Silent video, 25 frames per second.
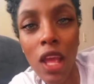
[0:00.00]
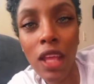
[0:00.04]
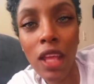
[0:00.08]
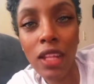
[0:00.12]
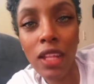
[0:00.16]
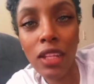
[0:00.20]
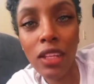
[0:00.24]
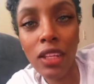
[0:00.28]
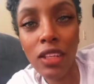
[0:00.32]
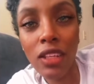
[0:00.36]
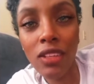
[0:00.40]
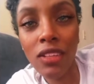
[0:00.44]

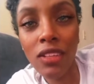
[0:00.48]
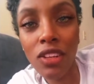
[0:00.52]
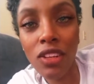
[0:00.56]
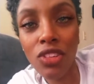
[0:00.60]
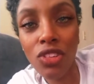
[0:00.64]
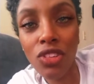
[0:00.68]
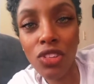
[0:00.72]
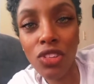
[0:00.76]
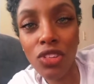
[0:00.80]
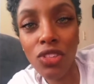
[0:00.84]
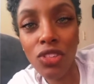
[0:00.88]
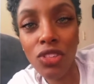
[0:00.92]
These
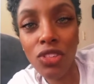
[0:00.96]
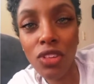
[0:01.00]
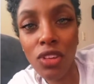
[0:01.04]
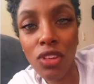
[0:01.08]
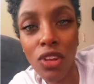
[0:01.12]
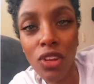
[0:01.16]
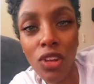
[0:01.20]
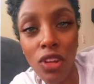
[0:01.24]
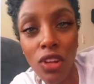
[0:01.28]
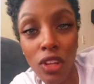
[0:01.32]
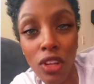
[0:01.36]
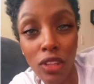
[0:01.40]
teachers,
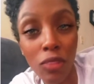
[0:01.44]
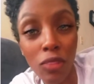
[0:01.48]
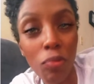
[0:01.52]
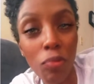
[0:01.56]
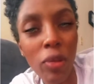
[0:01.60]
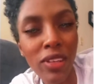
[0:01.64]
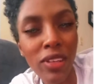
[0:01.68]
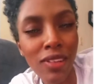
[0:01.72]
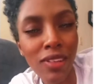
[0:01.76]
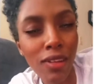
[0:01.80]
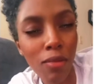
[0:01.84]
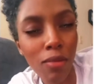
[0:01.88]

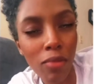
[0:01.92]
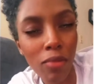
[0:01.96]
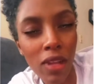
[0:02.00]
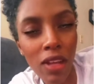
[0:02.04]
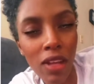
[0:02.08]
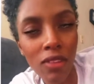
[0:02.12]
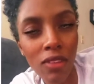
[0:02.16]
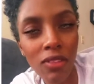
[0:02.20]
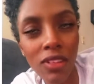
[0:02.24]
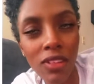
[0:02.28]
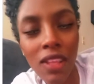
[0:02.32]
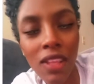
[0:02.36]
especially the
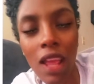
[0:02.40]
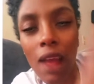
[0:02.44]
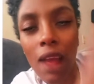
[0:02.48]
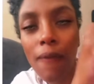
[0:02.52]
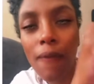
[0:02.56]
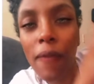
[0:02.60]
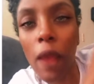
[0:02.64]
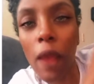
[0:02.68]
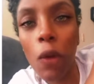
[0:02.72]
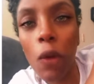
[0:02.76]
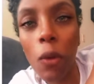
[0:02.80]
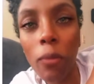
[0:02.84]
black ones,
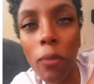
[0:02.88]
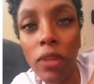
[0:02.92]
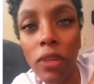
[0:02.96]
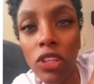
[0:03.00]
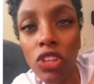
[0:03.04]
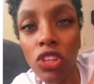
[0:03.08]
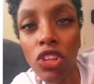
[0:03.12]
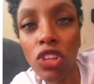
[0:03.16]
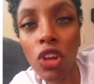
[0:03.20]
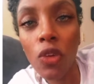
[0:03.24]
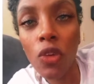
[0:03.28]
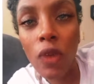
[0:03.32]
they will
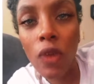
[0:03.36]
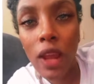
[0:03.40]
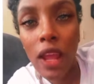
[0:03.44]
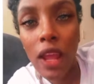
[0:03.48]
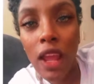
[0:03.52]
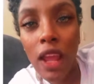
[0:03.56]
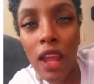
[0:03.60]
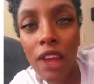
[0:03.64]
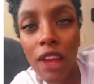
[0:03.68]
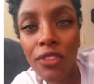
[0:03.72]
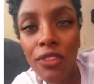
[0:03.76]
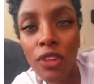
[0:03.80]
beat your
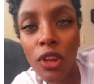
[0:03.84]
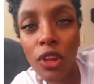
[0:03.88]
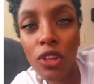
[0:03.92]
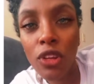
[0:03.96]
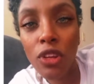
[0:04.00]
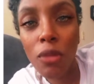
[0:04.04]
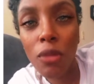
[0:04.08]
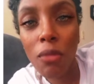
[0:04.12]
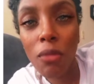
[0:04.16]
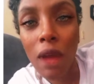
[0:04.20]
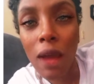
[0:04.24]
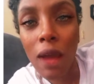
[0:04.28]
ass,
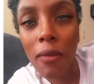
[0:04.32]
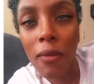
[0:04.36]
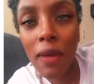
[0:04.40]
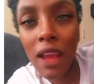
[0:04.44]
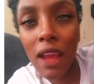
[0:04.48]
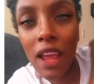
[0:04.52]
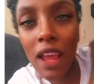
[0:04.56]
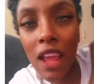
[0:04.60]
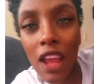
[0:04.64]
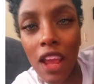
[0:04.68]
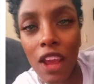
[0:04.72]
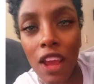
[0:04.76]
your mama
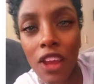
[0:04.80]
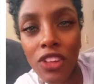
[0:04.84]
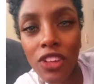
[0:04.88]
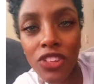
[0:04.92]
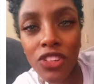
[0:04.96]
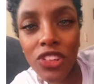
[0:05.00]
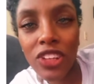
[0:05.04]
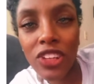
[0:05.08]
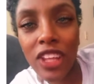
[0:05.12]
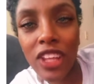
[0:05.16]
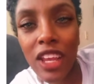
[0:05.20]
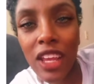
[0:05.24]
ass,
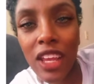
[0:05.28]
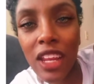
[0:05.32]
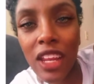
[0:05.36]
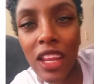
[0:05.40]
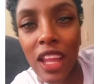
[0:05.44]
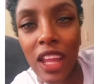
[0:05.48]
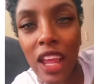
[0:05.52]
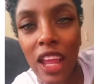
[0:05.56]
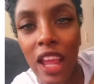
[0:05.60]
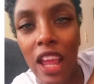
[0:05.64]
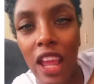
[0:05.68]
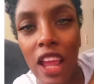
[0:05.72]
your
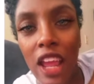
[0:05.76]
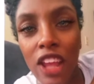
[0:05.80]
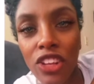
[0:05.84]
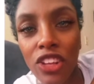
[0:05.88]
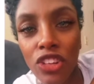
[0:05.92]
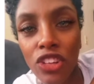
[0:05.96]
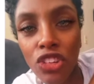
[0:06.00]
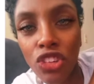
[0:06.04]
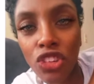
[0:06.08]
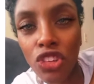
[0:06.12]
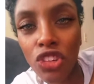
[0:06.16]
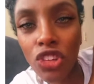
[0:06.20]
daddy ass,
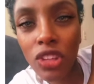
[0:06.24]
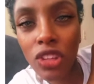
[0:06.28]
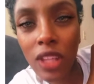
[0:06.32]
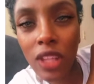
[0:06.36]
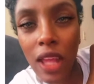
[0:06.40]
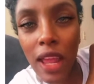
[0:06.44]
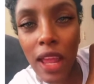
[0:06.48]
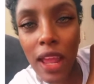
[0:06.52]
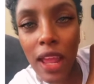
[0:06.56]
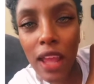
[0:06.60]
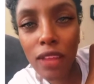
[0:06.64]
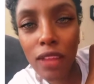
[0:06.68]
your sister
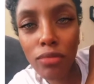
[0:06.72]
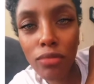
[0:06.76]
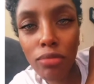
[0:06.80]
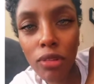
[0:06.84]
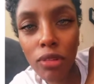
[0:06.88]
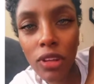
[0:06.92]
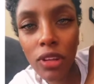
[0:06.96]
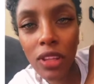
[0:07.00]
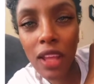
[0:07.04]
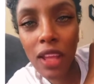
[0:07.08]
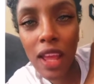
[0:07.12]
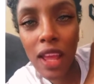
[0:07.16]
ass,
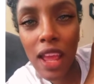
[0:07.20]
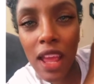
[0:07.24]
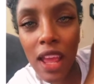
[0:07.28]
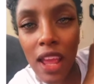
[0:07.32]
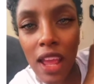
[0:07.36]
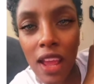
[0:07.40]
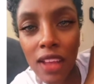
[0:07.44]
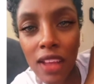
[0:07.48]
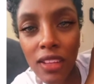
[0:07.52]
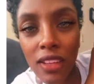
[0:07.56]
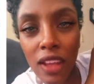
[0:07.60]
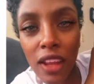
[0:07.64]
brother
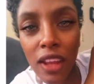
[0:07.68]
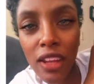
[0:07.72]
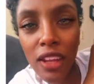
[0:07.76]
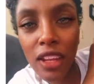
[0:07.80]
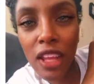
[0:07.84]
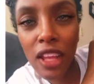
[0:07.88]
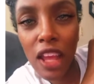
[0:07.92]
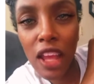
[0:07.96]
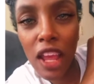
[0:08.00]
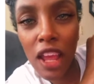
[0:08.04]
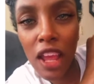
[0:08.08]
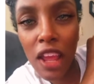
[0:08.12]
ass,
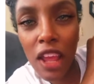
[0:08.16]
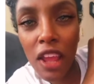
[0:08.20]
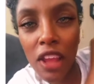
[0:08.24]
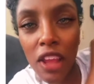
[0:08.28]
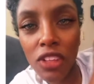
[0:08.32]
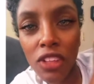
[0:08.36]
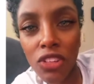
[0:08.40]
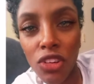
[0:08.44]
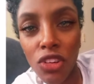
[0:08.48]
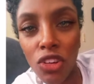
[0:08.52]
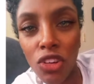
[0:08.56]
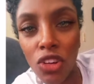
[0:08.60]
auntie
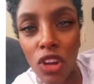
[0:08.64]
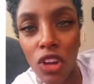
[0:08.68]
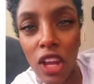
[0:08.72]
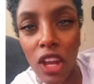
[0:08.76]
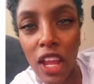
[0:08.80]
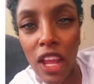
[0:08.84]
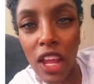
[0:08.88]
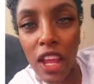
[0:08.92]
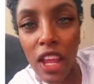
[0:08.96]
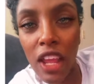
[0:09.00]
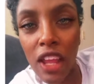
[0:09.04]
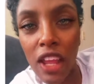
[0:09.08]
ass, uncle
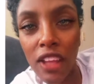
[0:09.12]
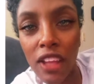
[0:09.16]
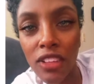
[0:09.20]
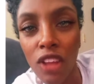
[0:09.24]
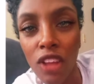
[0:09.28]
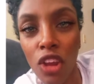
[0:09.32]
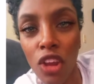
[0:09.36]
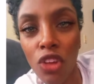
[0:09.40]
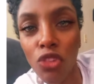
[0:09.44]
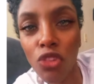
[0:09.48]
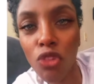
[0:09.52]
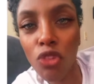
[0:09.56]
ass,
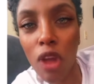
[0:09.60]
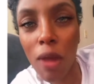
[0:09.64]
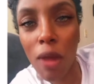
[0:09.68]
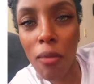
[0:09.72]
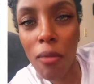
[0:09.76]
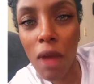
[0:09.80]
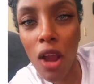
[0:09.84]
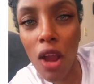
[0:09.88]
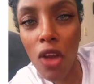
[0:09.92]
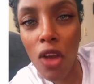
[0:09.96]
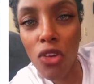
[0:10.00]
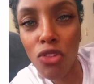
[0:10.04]

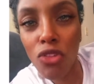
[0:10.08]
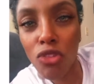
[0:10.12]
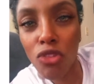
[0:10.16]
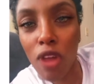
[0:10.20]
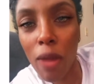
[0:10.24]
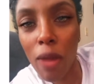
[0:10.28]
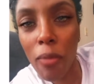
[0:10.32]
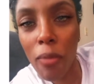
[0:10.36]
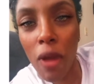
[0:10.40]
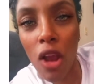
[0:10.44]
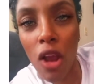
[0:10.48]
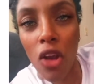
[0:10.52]
grandma,
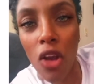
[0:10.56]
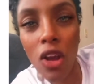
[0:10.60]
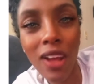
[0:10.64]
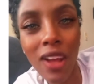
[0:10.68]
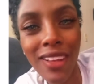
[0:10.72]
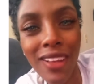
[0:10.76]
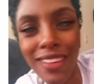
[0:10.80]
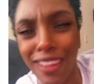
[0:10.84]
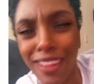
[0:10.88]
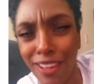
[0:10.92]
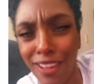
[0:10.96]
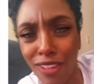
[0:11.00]
grandpa.
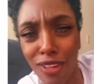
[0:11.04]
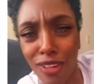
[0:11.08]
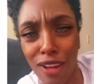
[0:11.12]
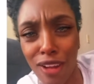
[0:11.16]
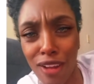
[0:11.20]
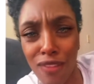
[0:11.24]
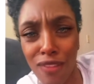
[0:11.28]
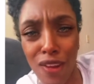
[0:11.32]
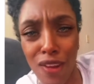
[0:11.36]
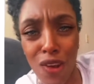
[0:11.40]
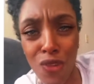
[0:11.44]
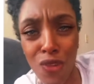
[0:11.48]
They don't
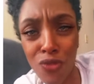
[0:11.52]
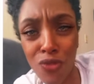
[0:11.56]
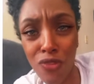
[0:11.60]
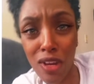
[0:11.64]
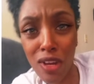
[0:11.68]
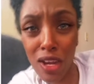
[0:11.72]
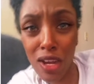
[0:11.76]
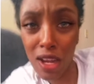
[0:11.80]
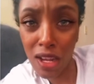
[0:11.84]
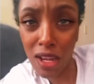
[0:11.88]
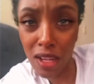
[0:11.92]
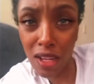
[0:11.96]
give no
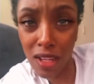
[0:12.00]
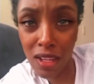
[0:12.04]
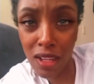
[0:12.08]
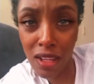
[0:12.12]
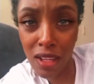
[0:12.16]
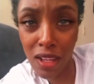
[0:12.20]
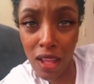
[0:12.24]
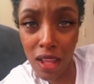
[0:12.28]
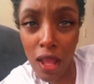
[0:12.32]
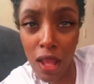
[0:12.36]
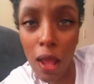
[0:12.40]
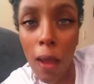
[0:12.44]
fuck.
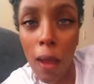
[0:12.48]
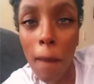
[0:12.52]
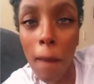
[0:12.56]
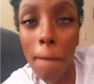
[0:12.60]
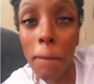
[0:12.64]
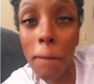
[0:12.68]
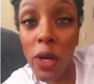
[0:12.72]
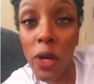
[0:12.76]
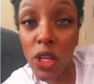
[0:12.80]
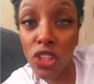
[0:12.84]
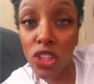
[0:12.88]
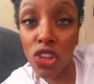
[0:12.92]

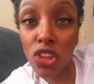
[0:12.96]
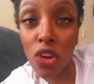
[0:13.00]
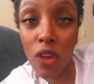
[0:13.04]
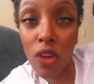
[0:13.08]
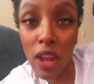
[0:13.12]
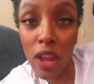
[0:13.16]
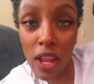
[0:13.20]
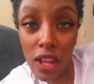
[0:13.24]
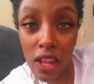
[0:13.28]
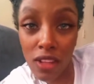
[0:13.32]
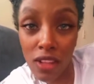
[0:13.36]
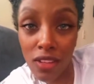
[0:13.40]
Put your
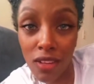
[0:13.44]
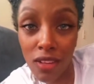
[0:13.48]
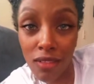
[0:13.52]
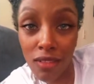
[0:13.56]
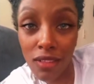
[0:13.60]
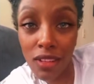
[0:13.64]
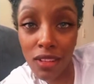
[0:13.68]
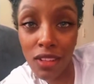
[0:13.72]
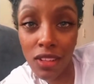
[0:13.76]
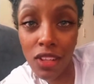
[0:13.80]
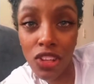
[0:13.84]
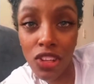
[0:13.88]
hands on
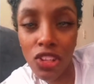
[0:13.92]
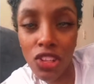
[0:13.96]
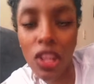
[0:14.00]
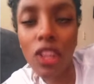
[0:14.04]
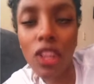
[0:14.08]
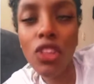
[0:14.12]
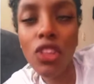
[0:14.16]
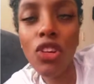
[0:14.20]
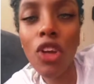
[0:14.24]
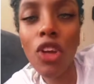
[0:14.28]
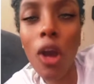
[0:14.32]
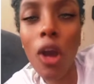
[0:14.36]
these teachers
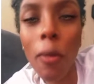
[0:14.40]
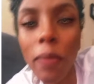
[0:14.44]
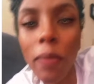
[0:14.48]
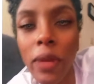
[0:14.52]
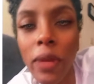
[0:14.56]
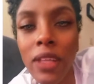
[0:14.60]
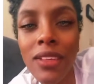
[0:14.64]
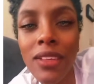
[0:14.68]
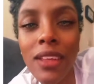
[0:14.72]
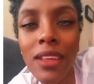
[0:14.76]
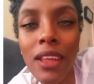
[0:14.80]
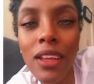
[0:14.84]
and you're going to
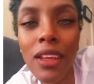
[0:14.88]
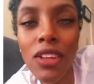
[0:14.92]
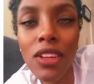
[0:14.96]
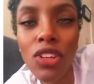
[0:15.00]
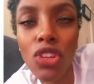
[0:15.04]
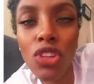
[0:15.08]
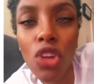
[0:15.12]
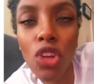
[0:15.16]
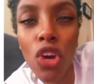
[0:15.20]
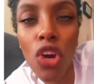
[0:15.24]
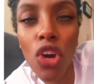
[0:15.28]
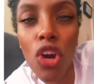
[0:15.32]
be seeing
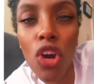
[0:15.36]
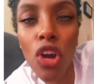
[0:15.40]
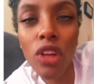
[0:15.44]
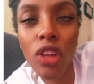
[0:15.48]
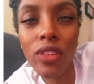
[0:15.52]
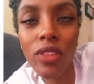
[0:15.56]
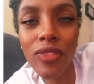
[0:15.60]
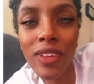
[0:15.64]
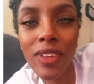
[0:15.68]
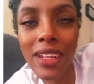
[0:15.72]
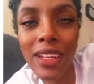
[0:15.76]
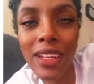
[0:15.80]
stars for